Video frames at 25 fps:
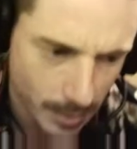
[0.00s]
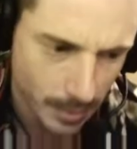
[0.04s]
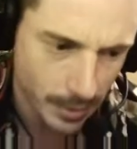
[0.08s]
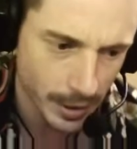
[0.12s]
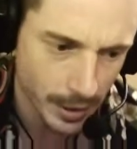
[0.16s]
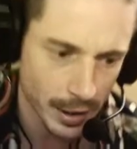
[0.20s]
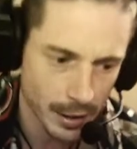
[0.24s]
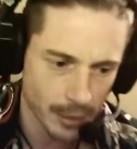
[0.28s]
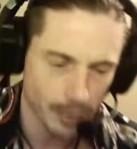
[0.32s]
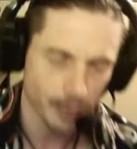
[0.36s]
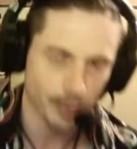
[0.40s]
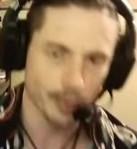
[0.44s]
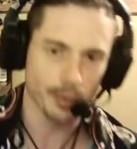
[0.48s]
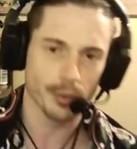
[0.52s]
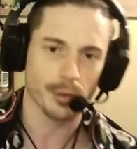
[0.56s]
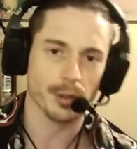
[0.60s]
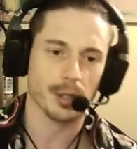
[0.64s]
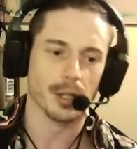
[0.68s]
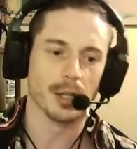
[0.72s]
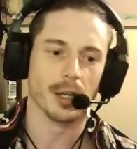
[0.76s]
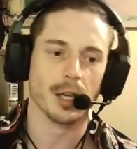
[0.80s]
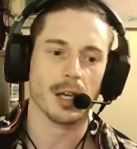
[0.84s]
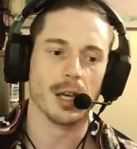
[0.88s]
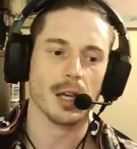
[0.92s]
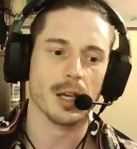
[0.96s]
Like, literally,
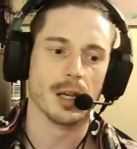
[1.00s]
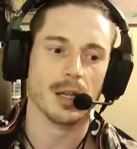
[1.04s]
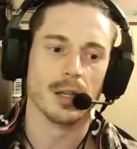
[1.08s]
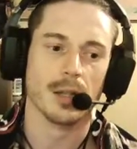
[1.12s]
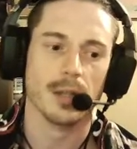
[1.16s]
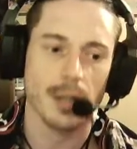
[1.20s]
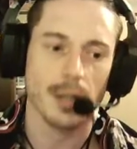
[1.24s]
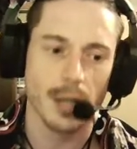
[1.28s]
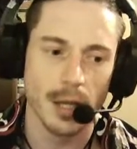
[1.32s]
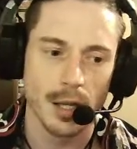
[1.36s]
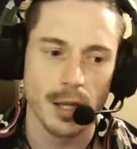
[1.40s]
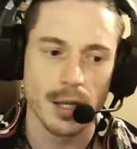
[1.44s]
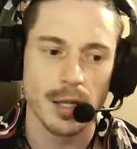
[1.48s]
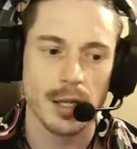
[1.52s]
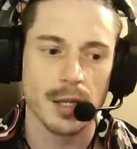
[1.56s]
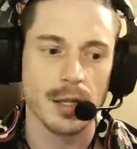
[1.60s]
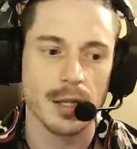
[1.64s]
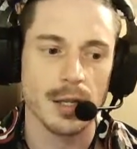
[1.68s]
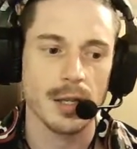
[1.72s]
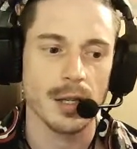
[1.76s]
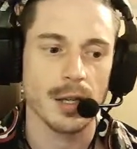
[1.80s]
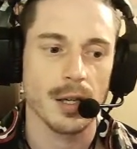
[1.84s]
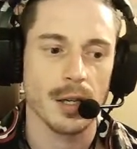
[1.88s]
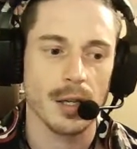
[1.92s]
I can't. And then